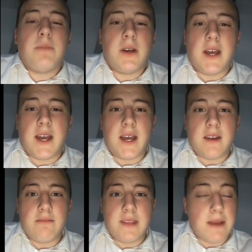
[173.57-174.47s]
But
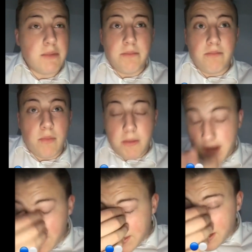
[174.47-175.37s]
then when
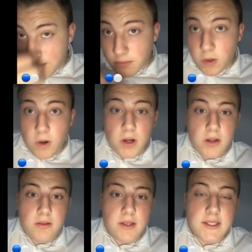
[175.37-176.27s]
we had Darren Moore,
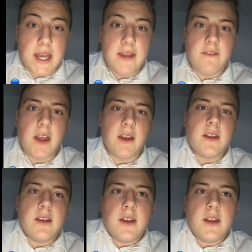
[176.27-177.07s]
the saviour.